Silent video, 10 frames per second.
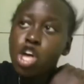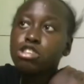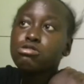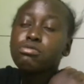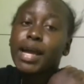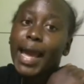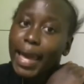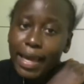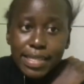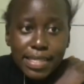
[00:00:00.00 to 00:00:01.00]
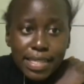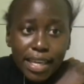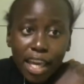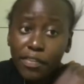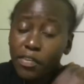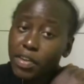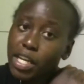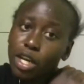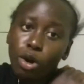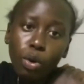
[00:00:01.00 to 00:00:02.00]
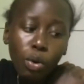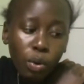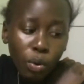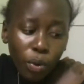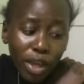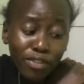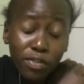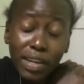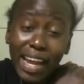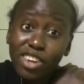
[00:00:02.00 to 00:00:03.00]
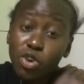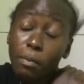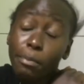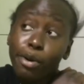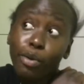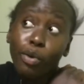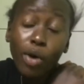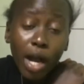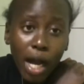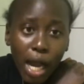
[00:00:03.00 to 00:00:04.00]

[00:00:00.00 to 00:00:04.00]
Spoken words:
So guys, if you're feeling low, if you feel like you're broke,